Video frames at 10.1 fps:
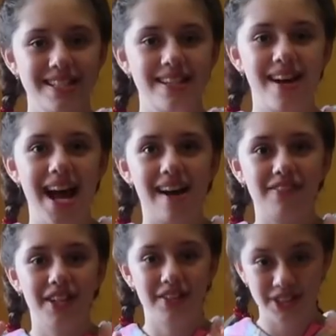So I
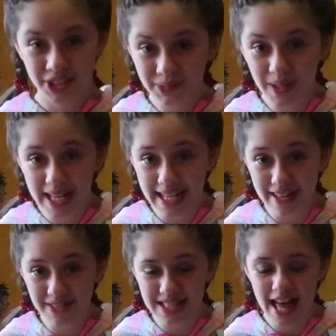have two more
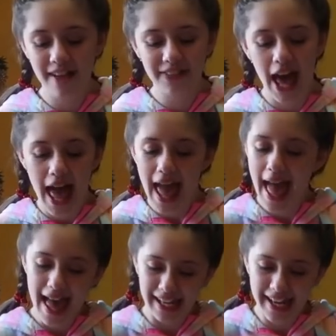gifts left
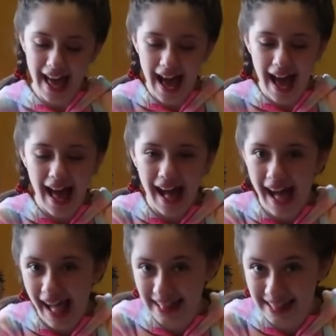and
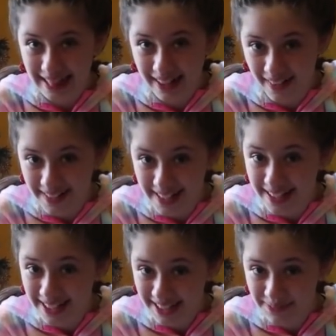I've got
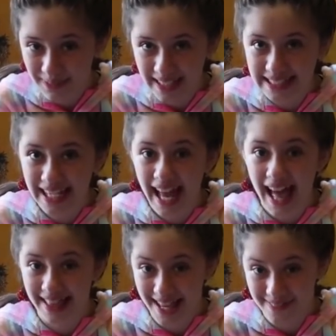this present.
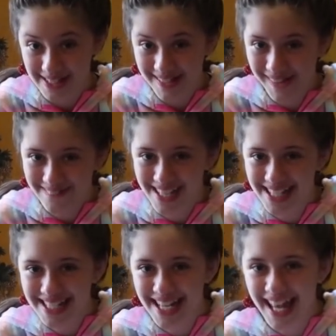I love it so much.